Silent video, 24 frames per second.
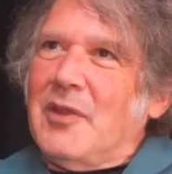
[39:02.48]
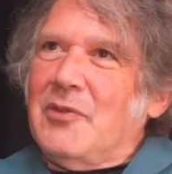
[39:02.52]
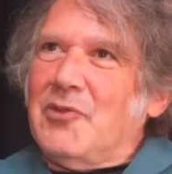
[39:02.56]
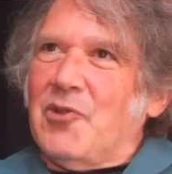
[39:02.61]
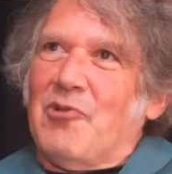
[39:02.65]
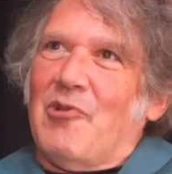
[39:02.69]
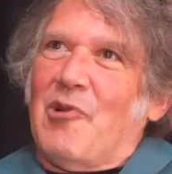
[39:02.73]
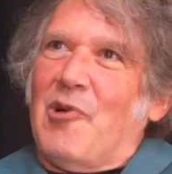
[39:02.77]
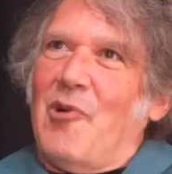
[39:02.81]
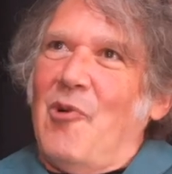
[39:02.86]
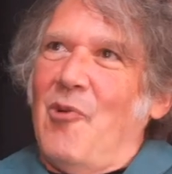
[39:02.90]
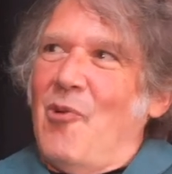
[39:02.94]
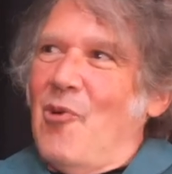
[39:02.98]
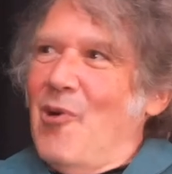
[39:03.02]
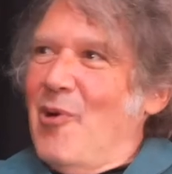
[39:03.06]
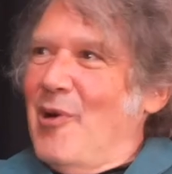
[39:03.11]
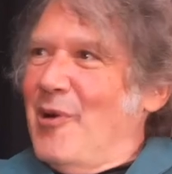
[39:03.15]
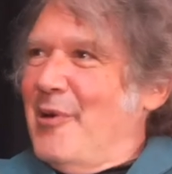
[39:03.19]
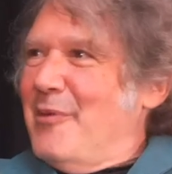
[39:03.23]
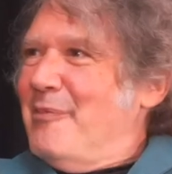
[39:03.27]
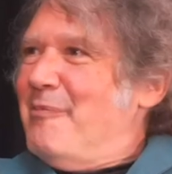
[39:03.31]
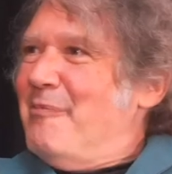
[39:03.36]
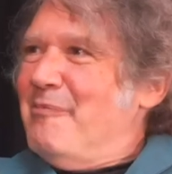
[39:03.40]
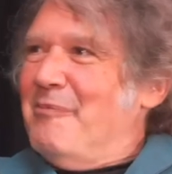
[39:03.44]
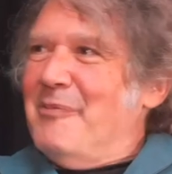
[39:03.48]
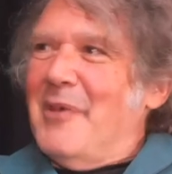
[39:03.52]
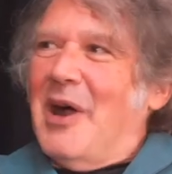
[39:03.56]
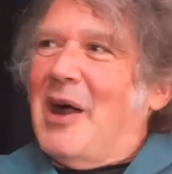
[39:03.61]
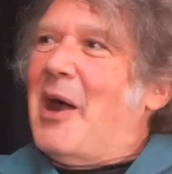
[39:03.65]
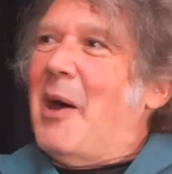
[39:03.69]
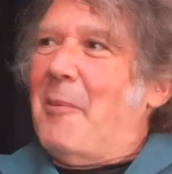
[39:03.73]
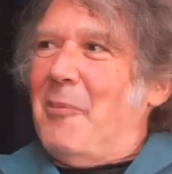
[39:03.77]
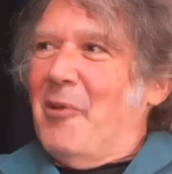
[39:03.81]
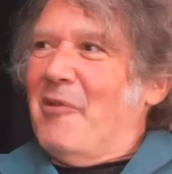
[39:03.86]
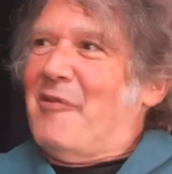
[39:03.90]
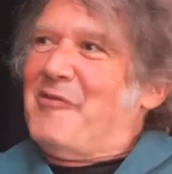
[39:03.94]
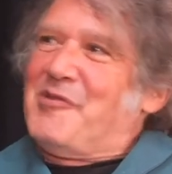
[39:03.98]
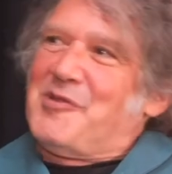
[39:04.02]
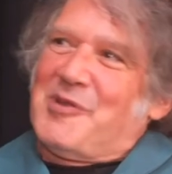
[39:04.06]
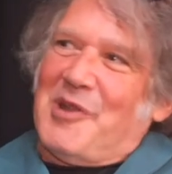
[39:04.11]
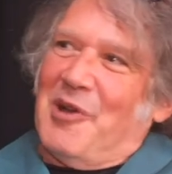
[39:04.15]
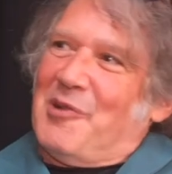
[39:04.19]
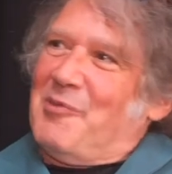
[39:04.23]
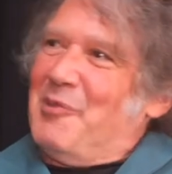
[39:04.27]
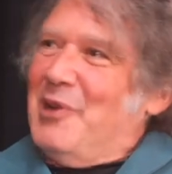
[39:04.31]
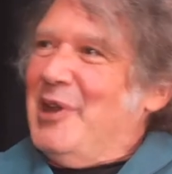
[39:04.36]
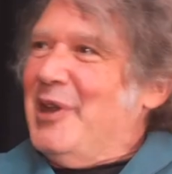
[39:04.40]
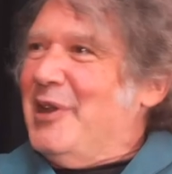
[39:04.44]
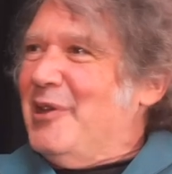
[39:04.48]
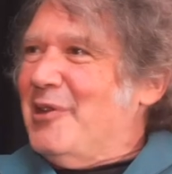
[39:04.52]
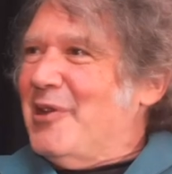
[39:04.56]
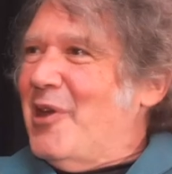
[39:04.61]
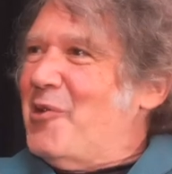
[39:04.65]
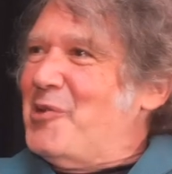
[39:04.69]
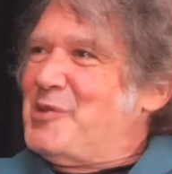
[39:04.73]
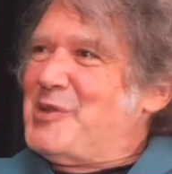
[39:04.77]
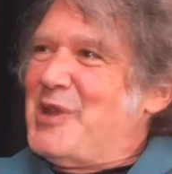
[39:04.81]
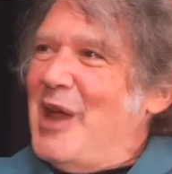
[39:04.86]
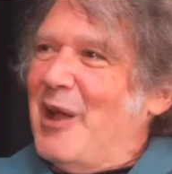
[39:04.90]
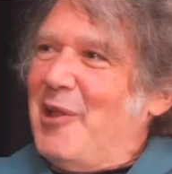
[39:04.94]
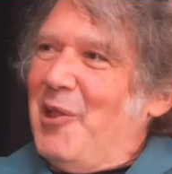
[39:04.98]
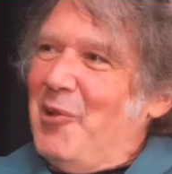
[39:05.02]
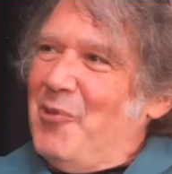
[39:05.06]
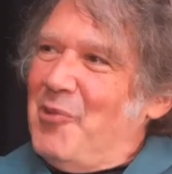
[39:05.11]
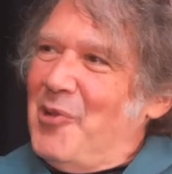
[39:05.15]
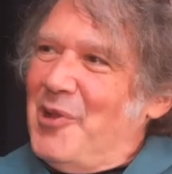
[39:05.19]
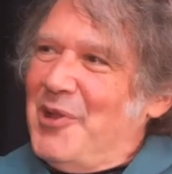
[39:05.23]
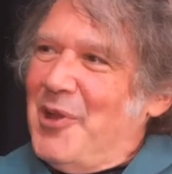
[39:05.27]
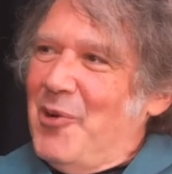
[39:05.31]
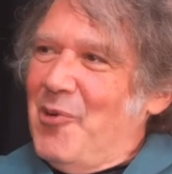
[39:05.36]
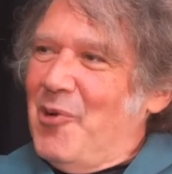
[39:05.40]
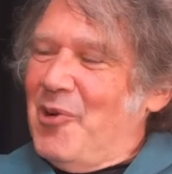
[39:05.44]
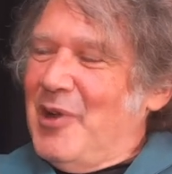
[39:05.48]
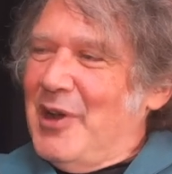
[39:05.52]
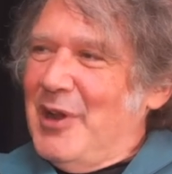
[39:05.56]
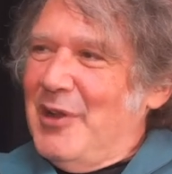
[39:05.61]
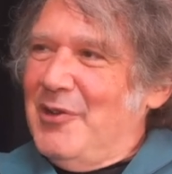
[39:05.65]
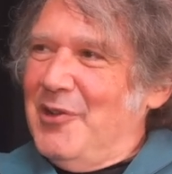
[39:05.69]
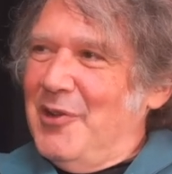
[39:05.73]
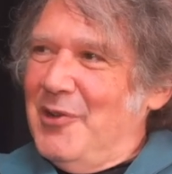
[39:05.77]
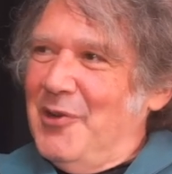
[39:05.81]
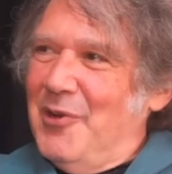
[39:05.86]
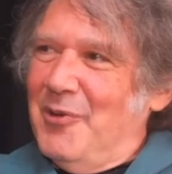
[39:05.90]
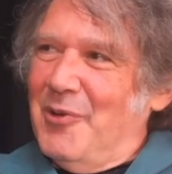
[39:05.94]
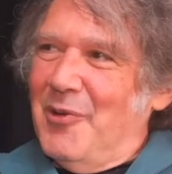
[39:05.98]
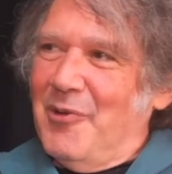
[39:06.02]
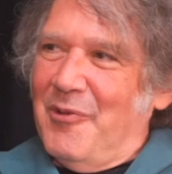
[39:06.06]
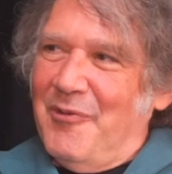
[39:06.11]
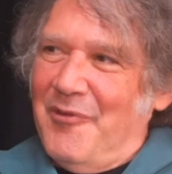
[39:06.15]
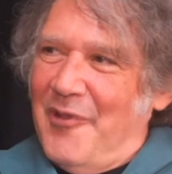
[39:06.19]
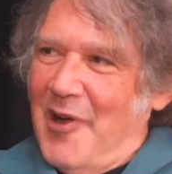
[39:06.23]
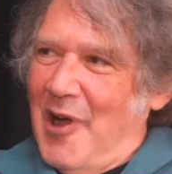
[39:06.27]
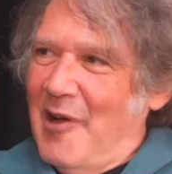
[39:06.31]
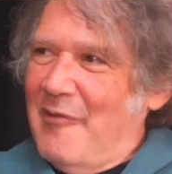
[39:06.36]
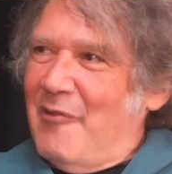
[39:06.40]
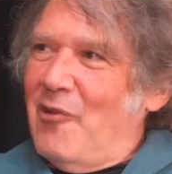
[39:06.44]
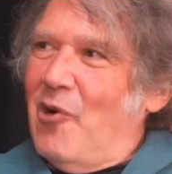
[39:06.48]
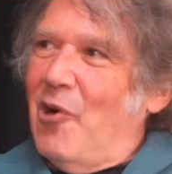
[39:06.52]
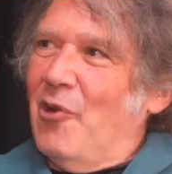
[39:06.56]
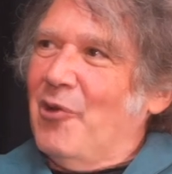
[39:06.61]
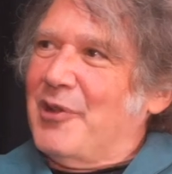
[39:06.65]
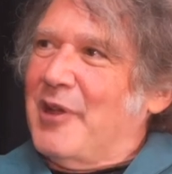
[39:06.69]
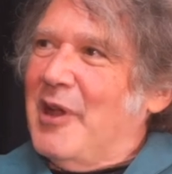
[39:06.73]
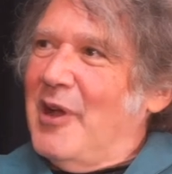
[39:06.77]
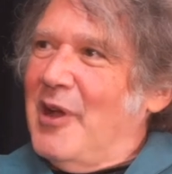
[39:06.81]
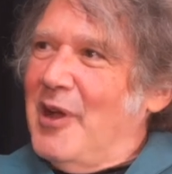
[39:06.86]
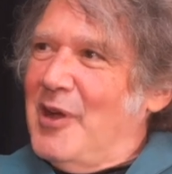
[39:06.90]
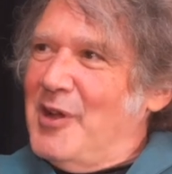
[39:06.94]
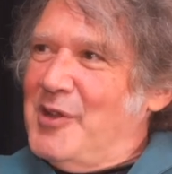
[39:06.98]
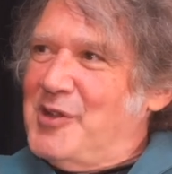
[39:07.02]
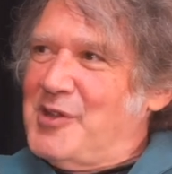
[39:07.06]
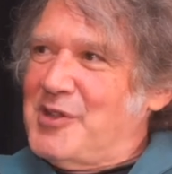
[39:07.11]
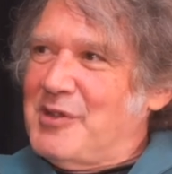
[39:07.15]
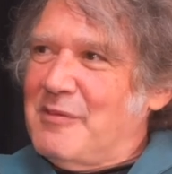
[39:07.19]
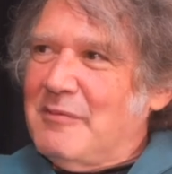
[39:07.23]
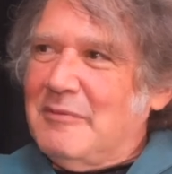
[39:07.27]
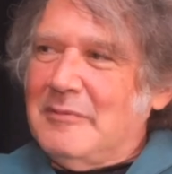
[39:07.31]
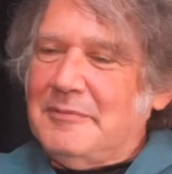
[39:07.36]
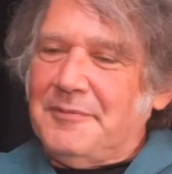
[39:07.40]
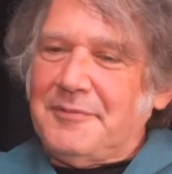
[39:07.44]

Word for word: to record a couple of songs. We didn't know exactly what they were going to do. They were five old guys,